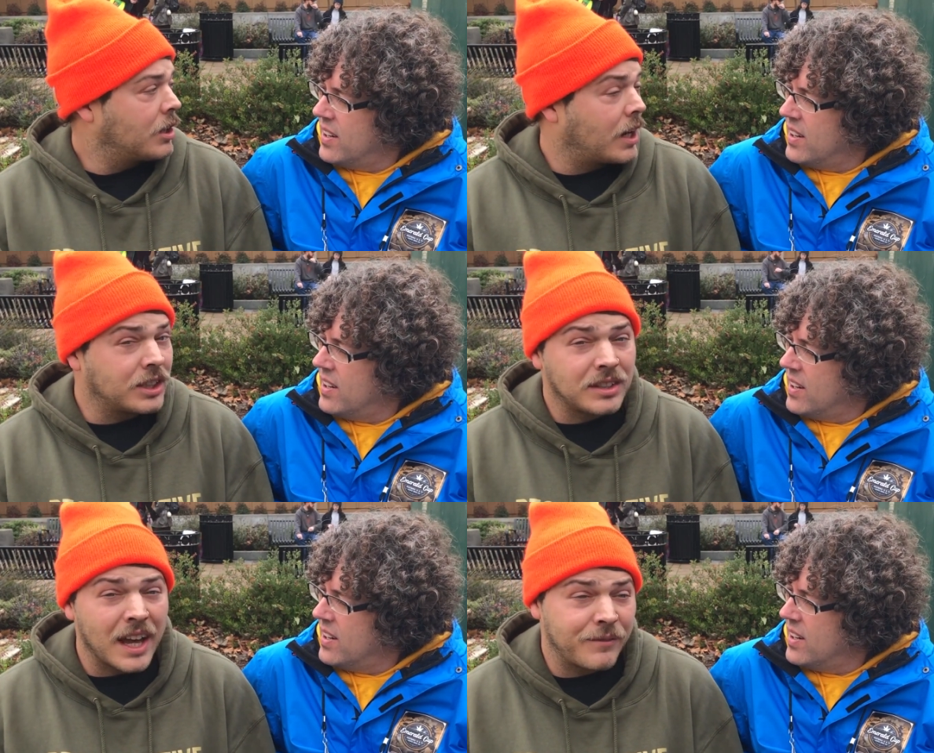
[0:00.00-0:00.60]
Speaker 1: know, I
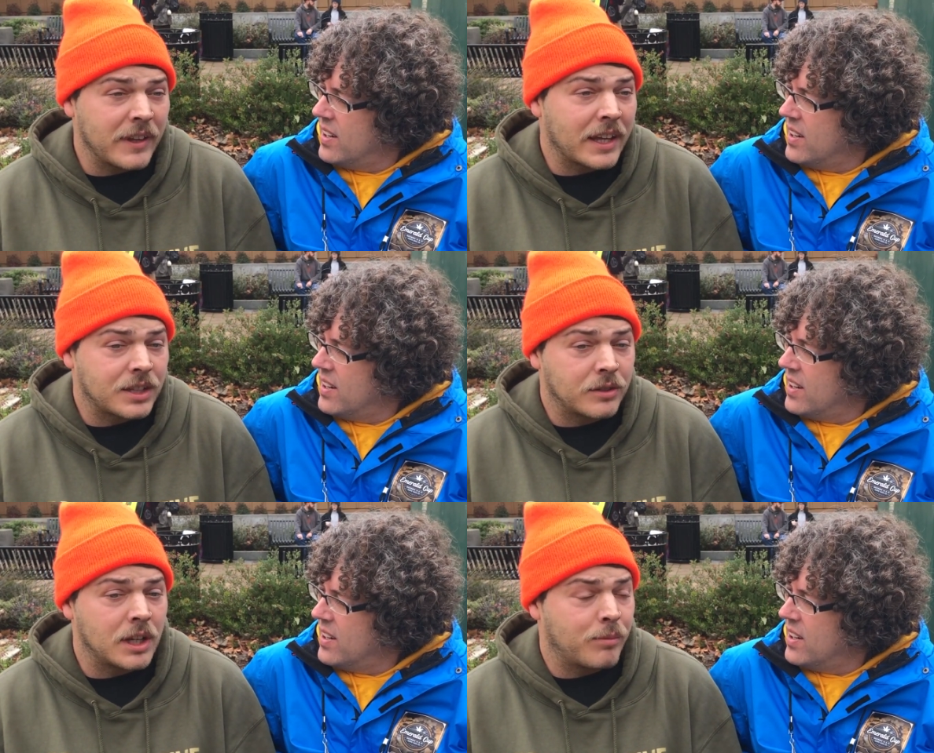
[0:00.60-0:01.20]
feel like
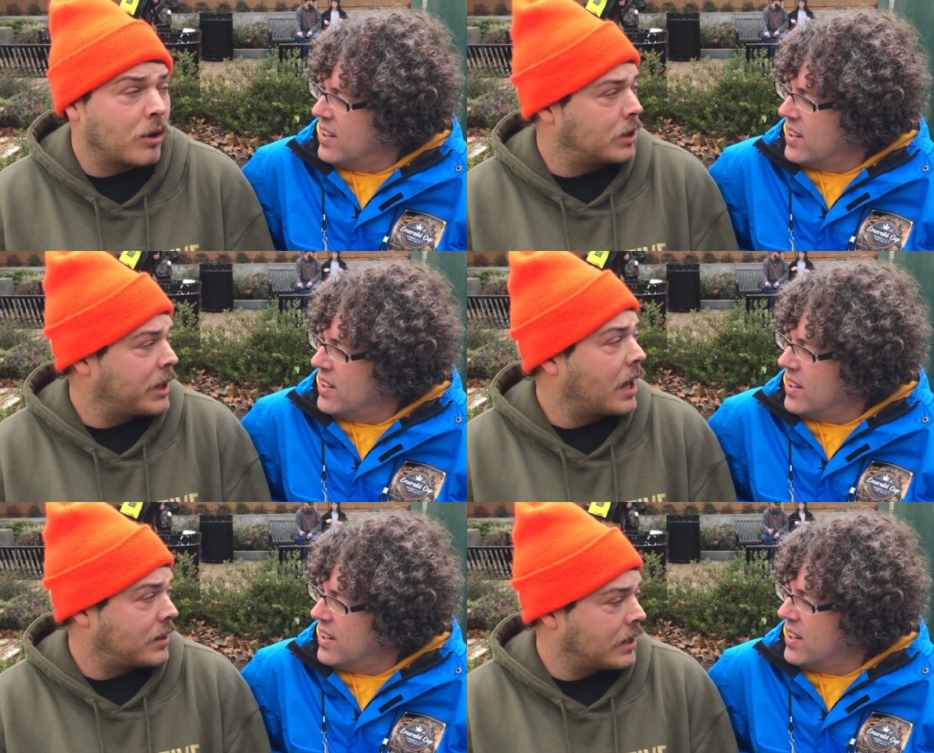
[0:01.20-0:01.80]
it's really important to
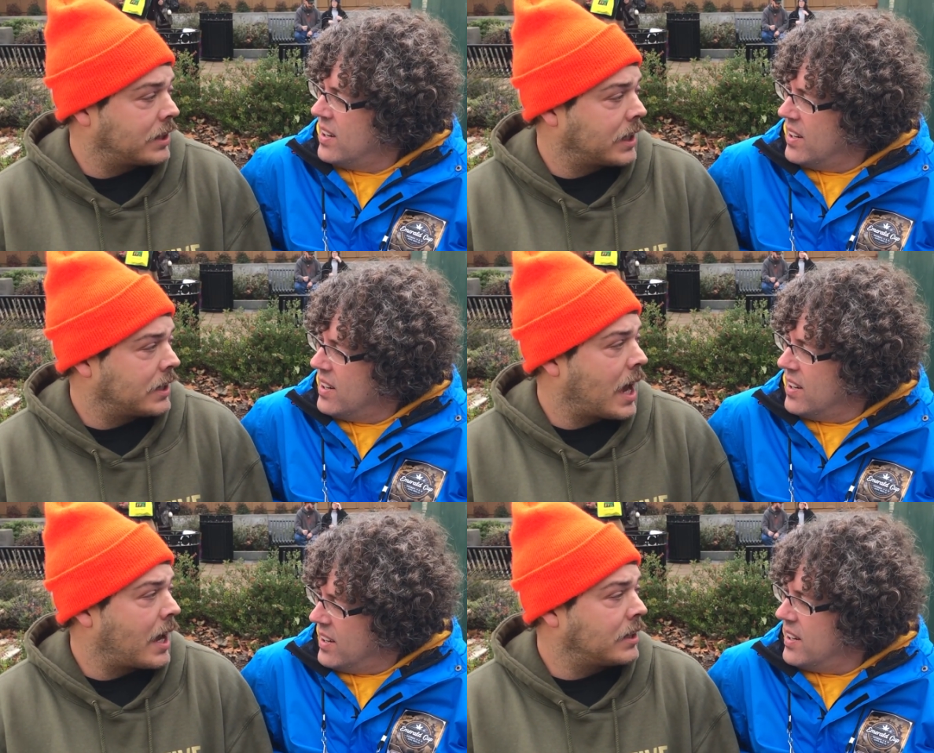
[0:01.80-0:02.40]
be authentic
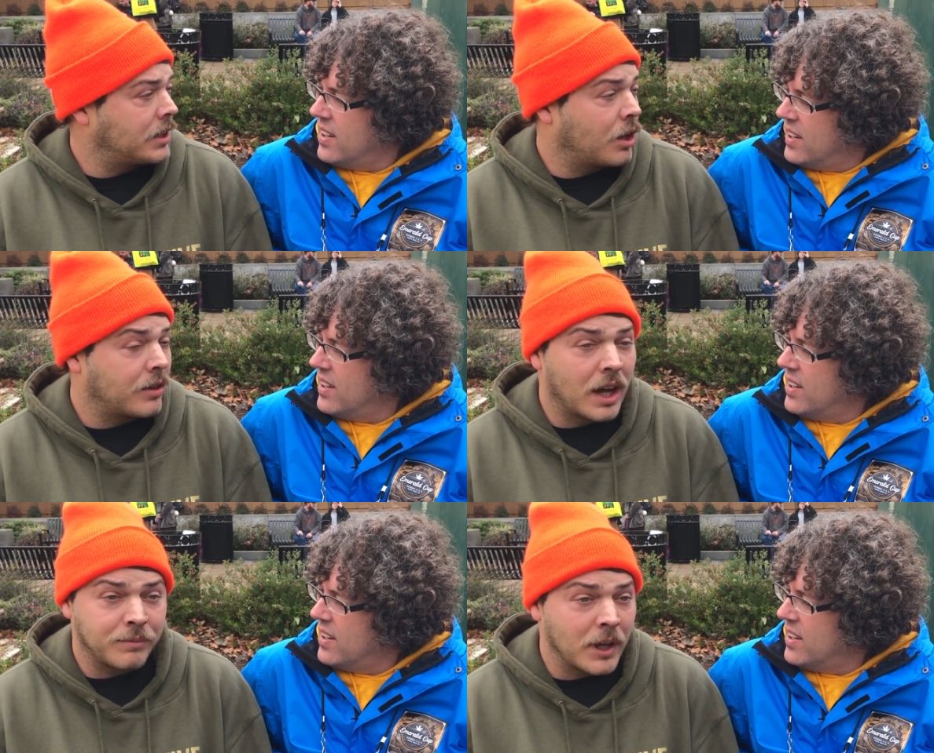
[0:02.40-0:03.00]
in that, and you know,
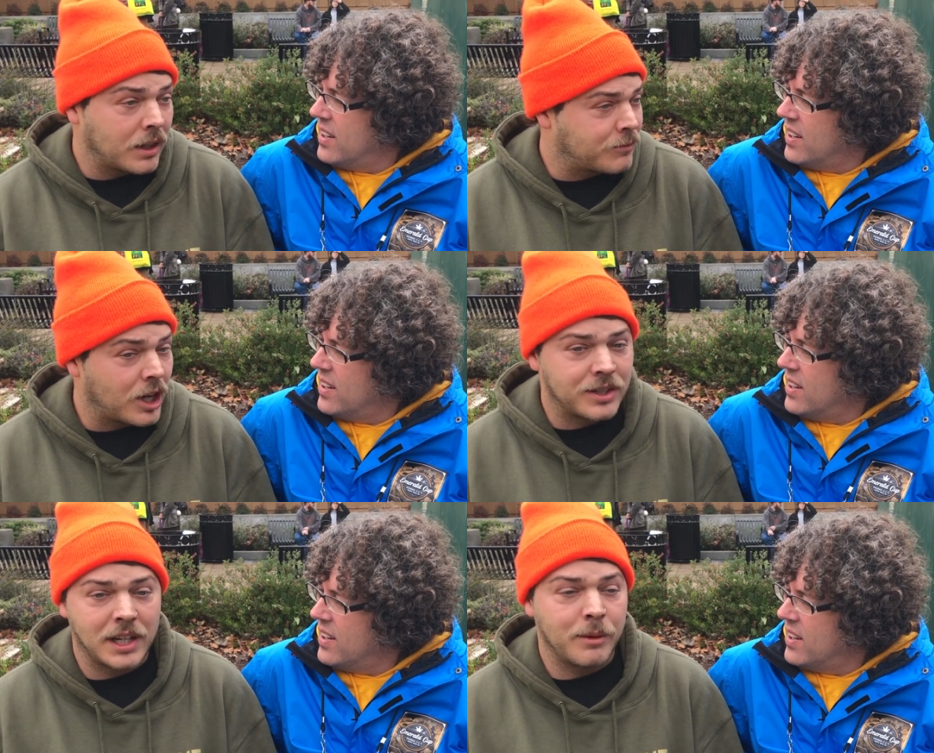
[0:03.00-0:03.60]
I'm not
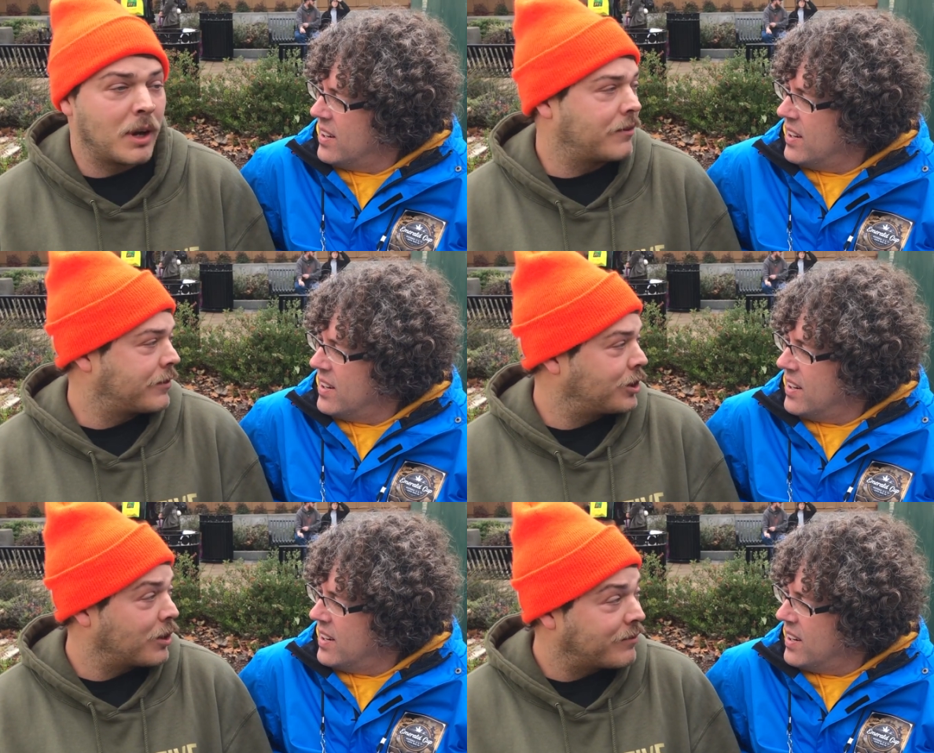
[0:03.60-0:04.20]
judging anybody
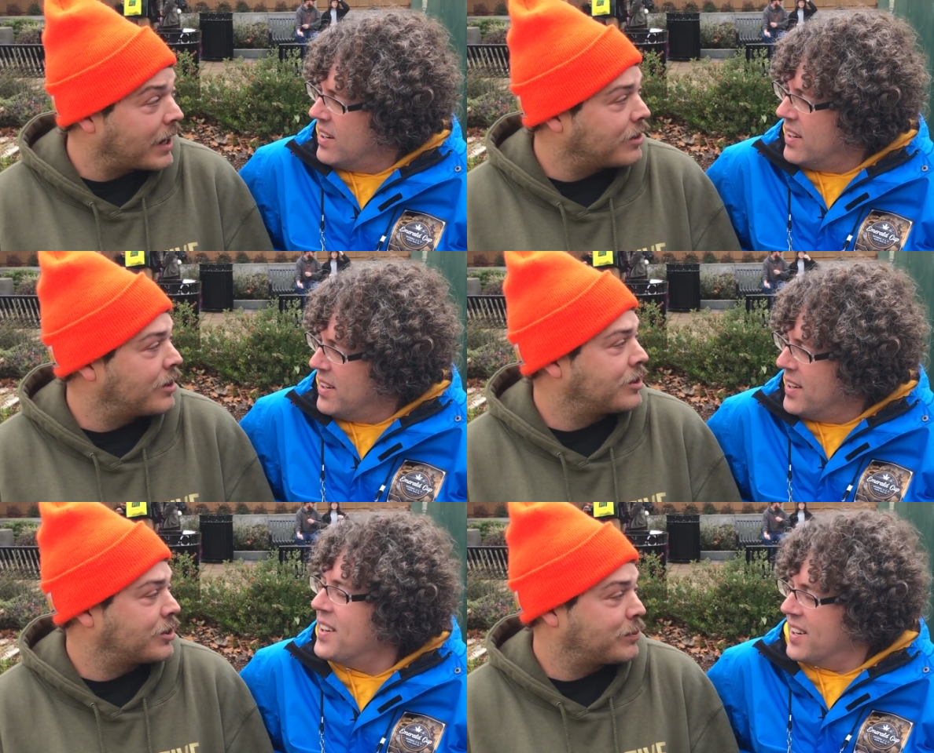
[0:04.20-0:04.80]
for doing
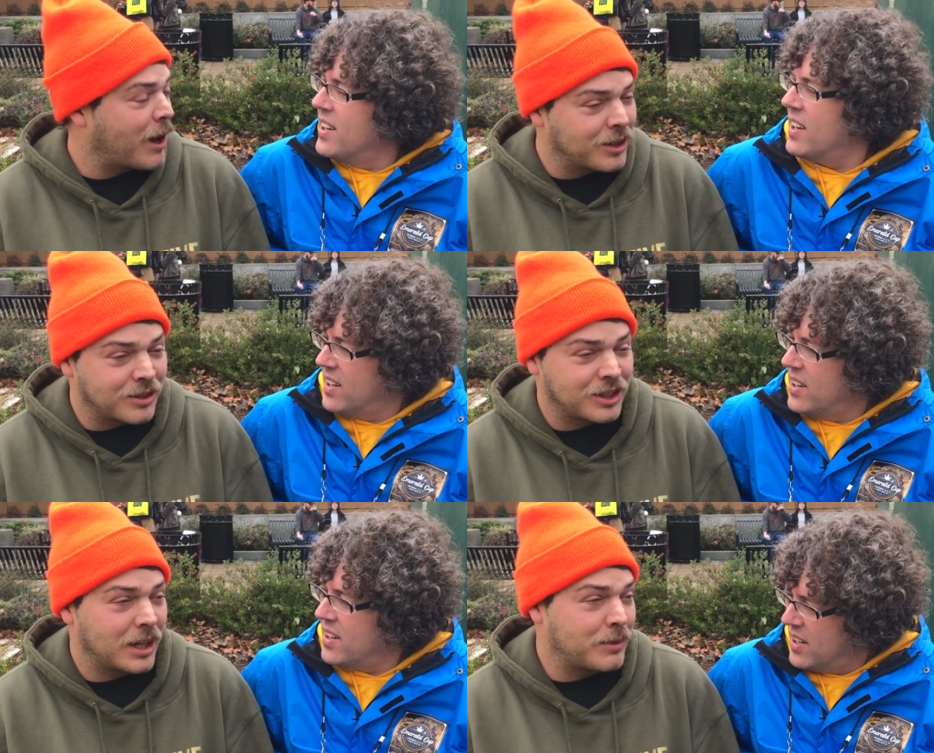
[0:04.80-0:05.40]
vendors or
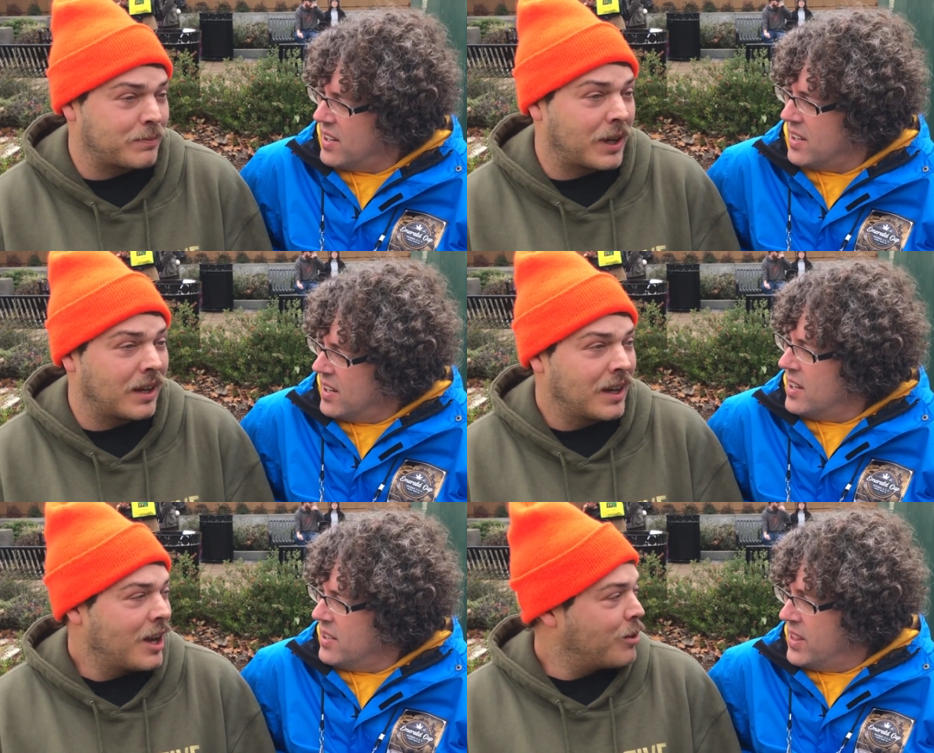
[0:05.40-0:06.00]
sponsorships,
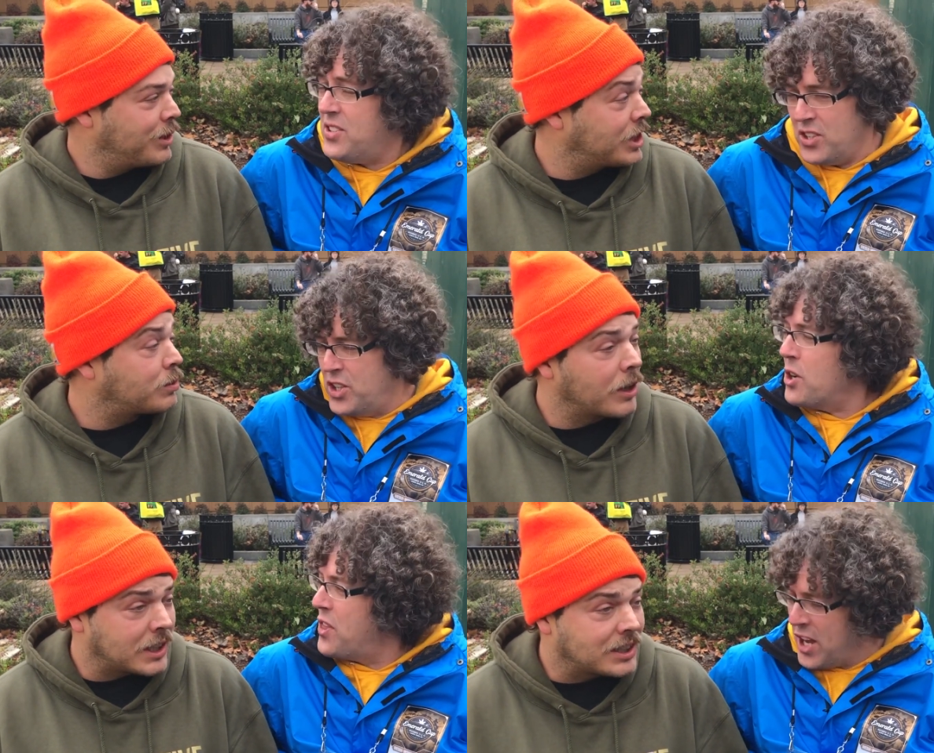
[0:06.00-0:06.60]
but
Speaker 2: this
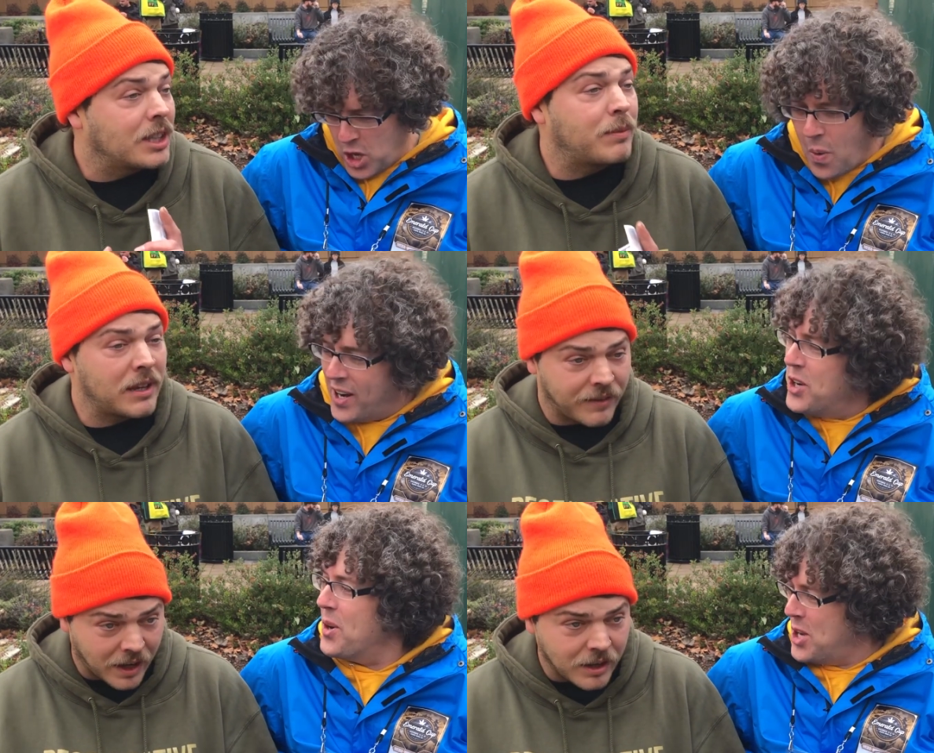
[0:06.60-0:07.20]
is your thing. You
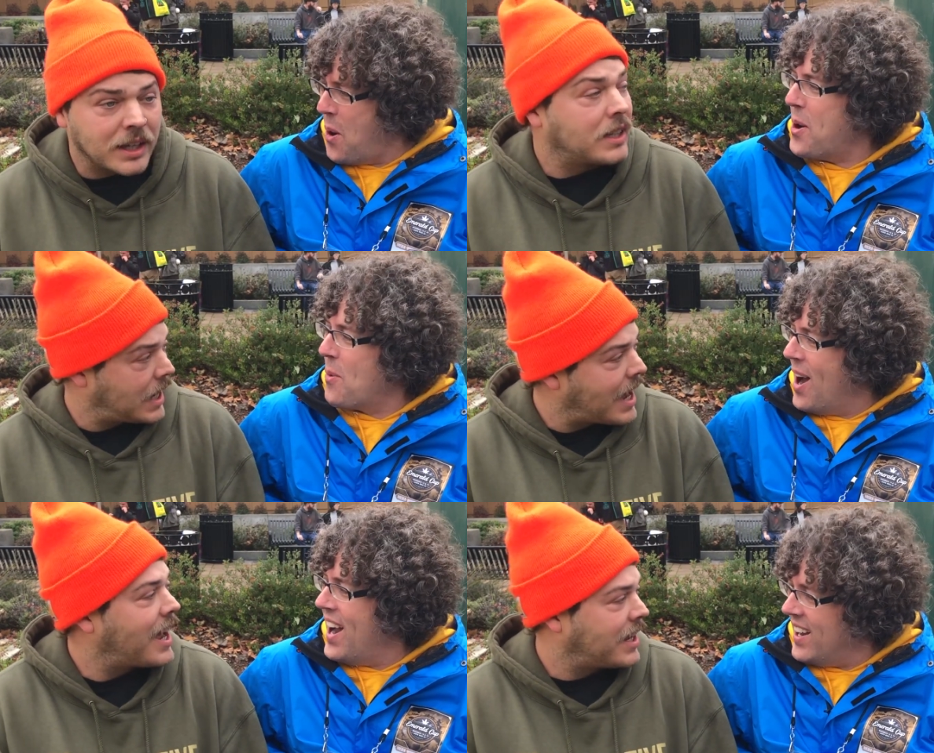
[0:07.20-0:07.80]
want to do it
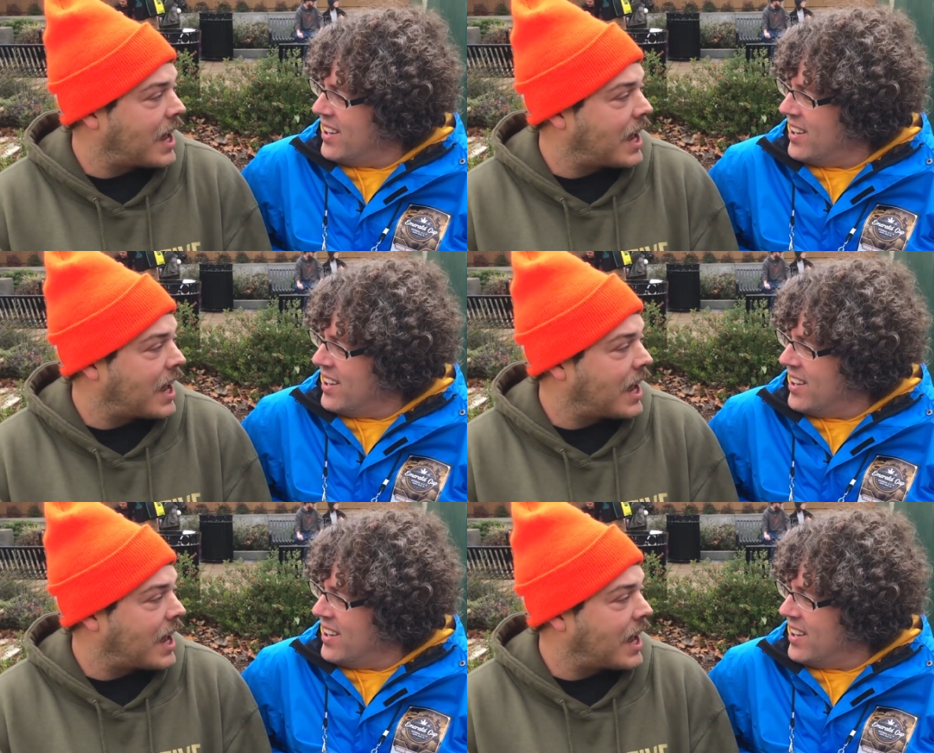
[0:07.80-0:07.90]
your way.